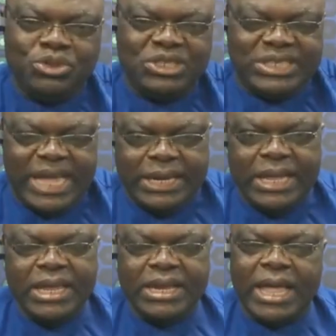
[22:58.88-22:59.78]
inside,
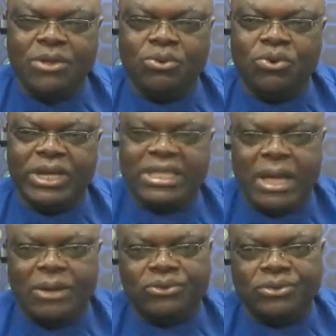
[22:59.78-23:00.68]
now you go get
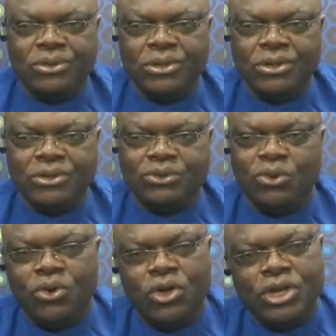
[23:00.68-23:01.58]
out.
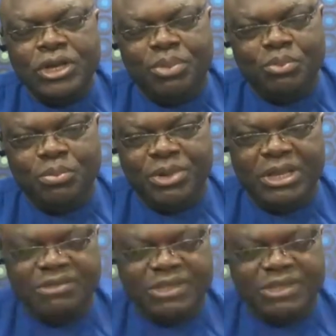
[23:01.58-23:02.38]
So the people believe